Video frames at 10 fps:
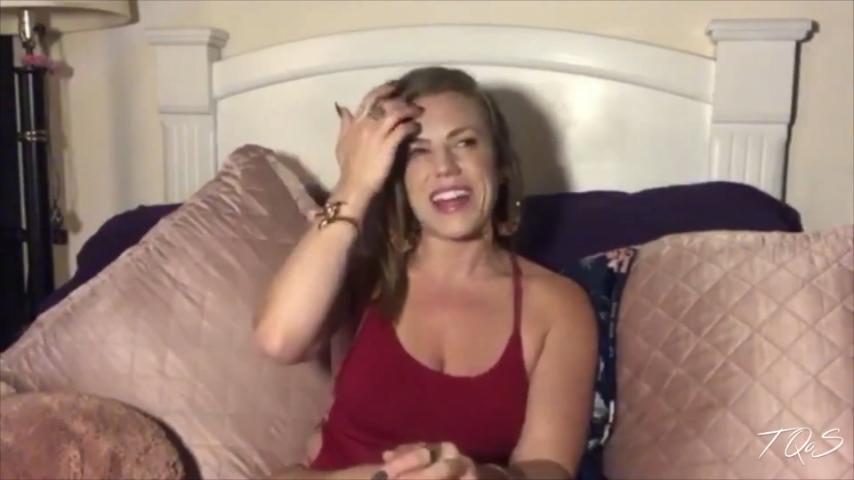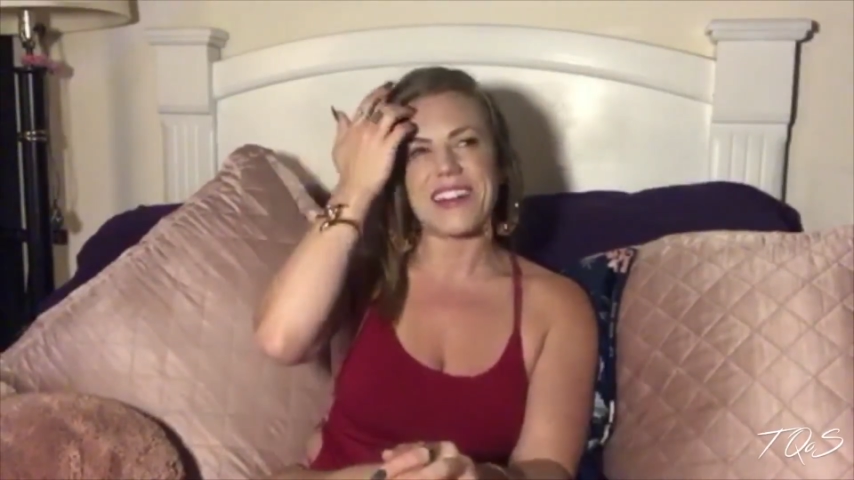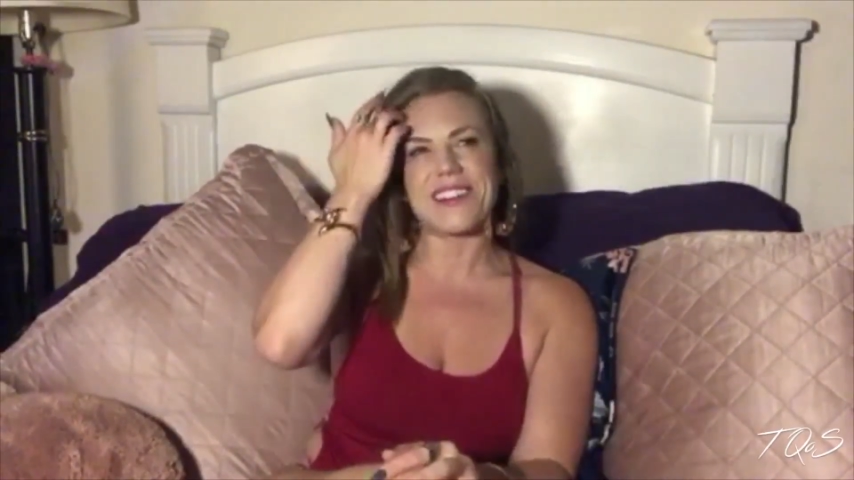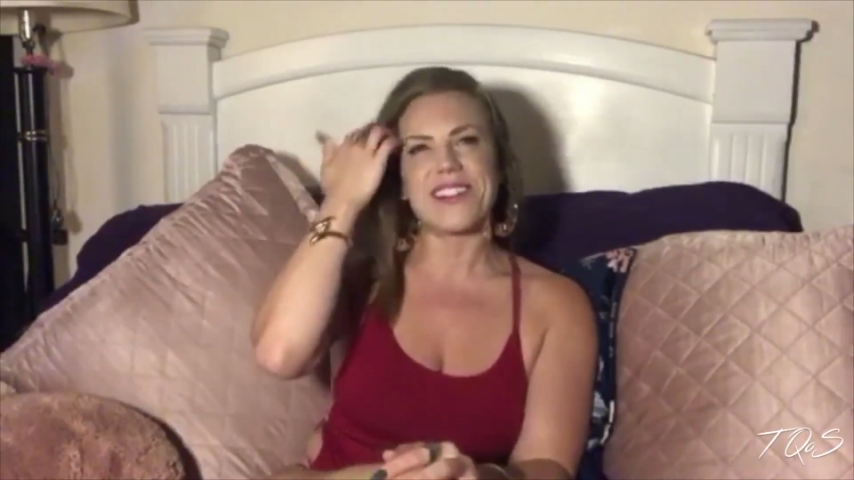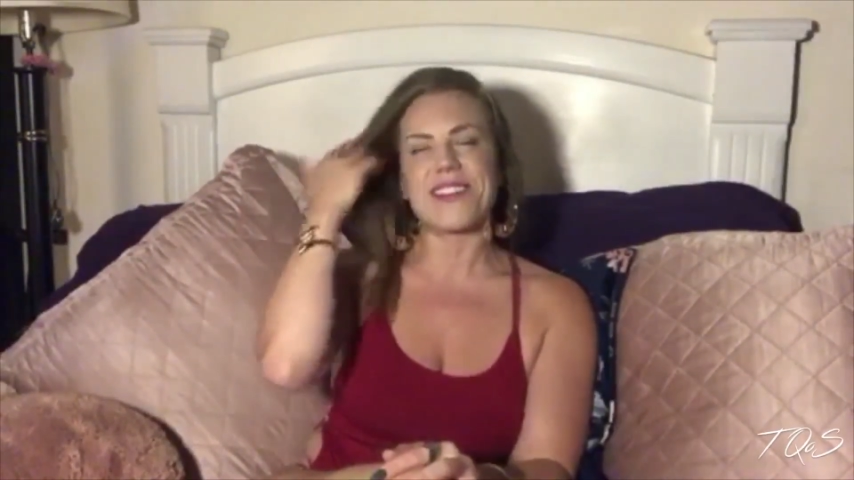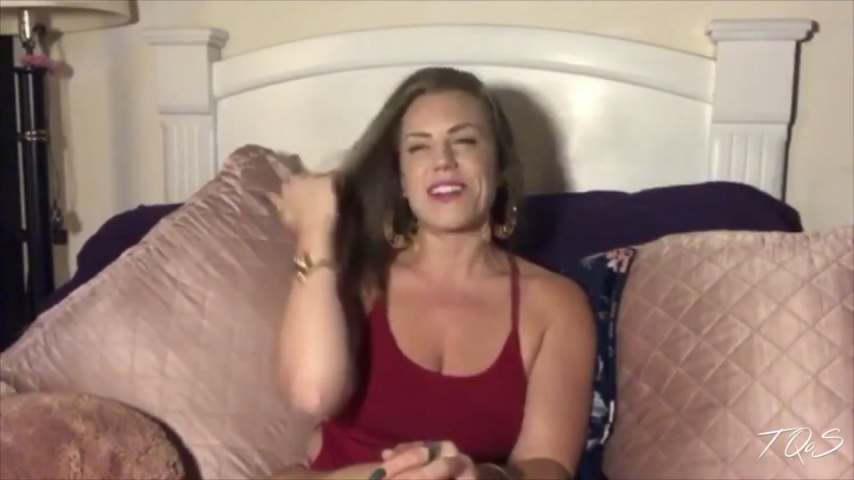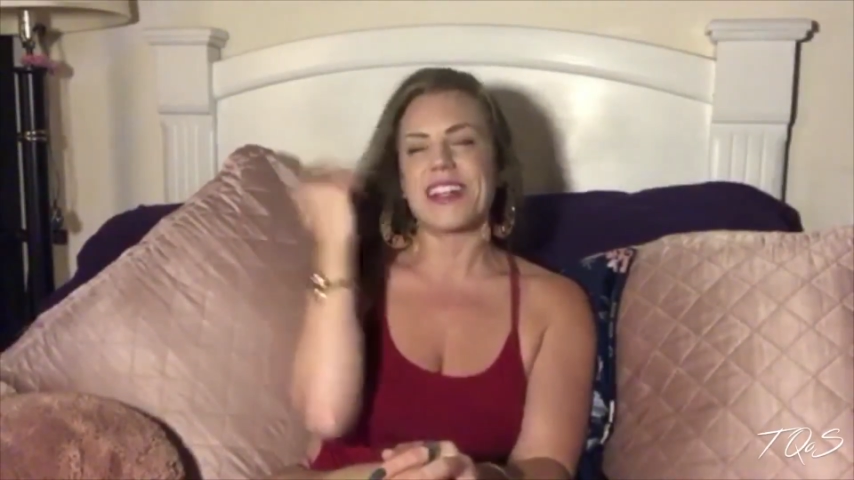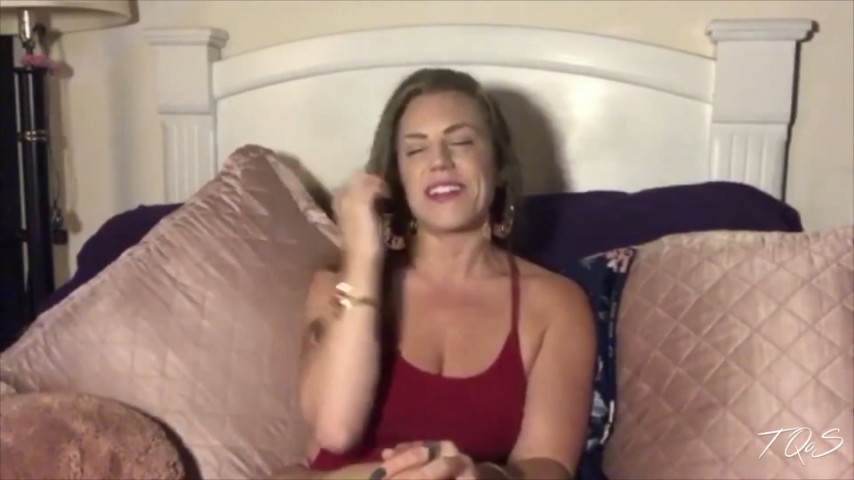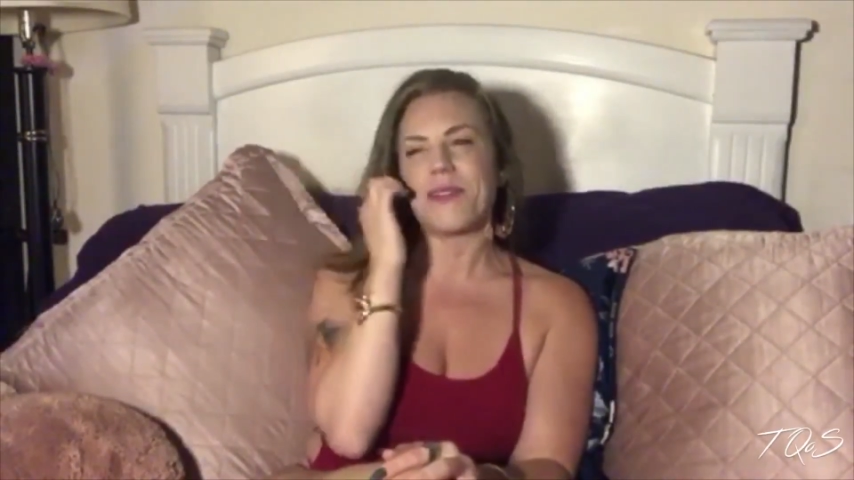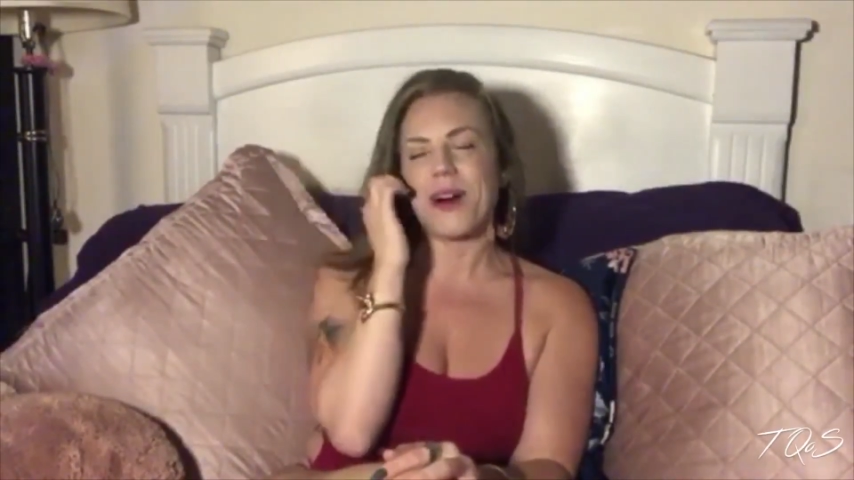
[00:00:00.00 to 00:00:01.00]
I don't know
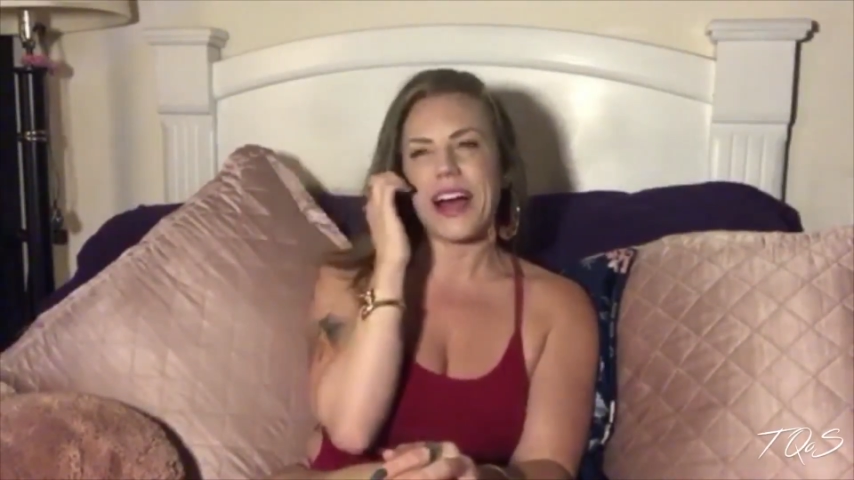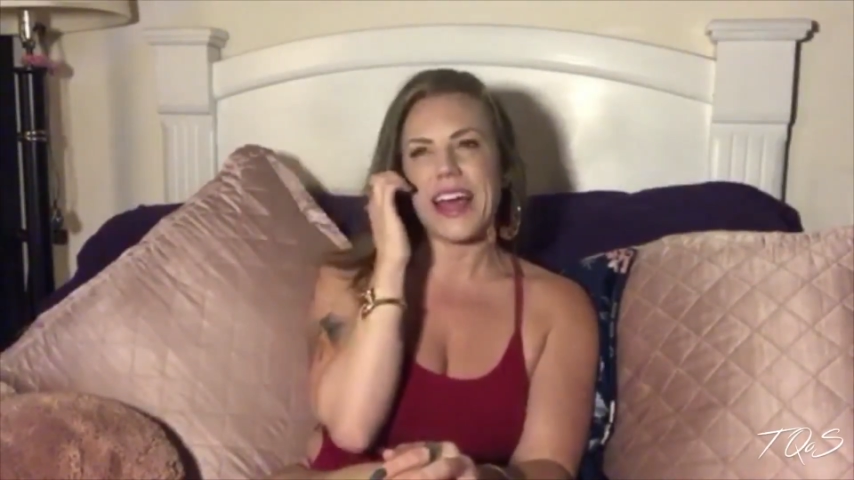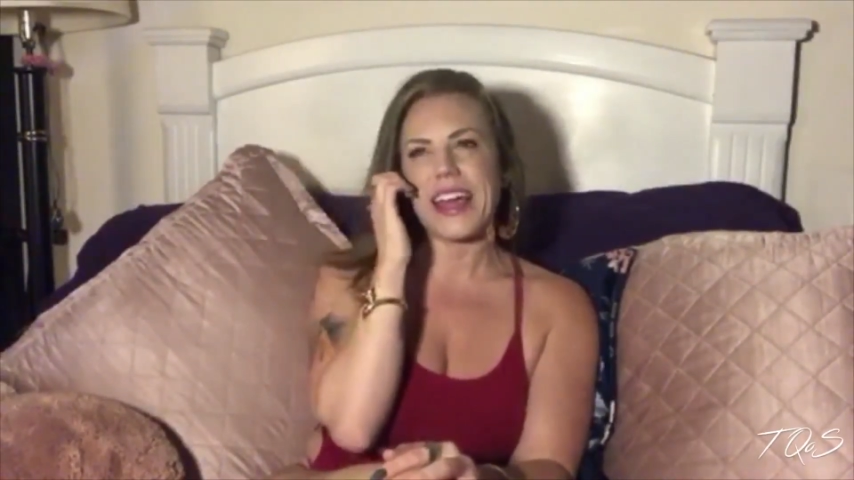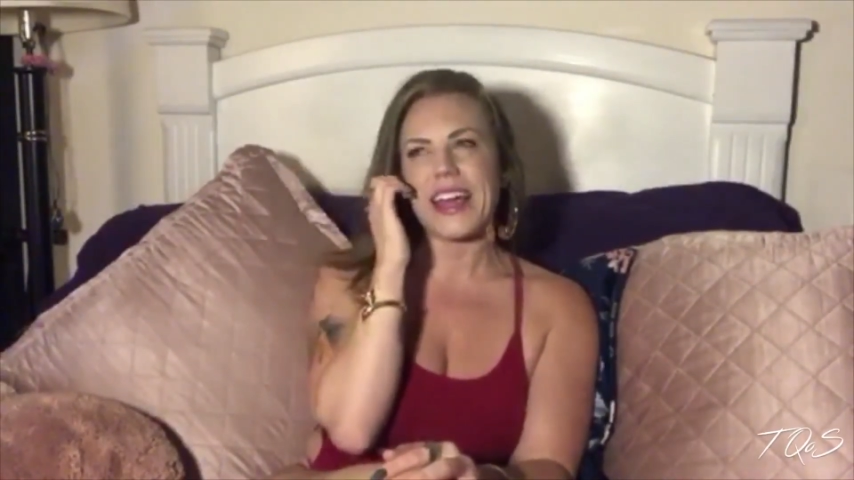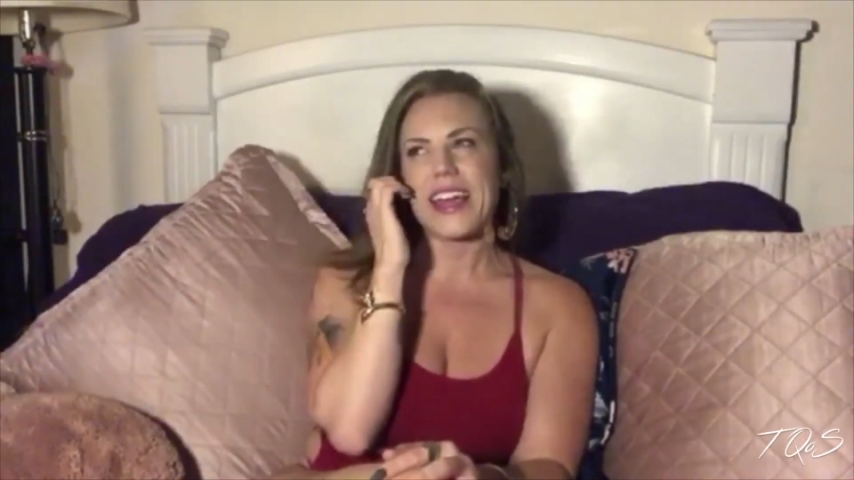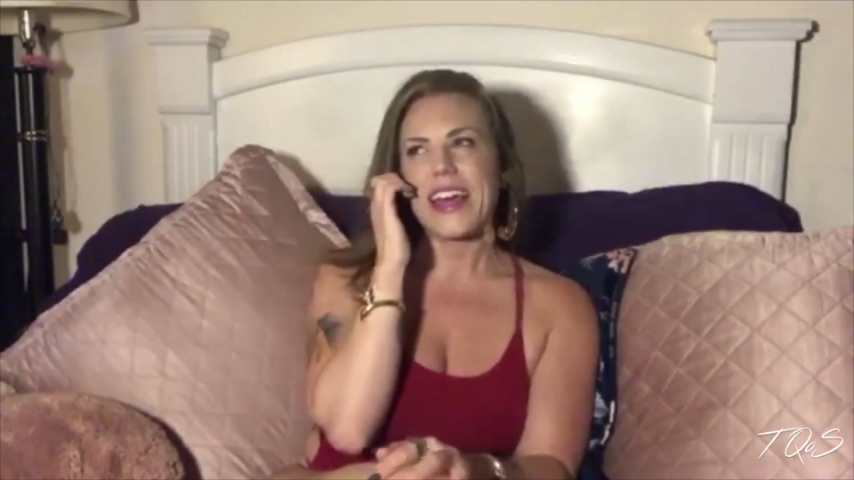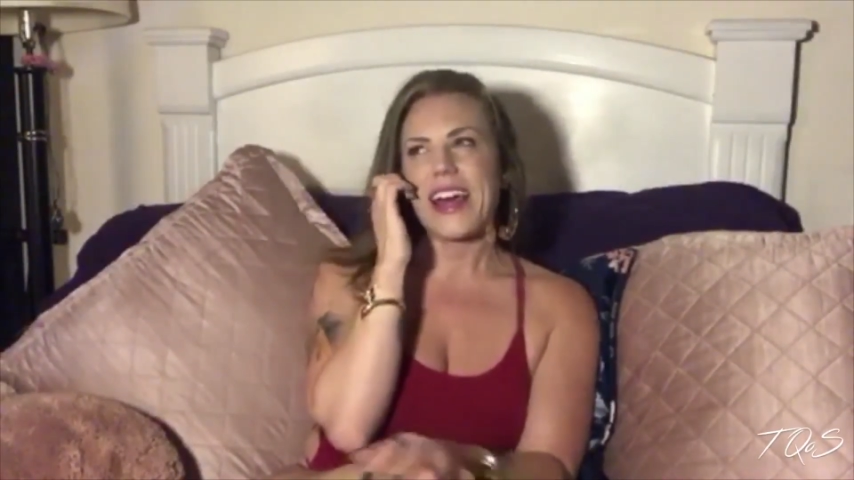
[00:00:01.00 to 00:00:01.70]
why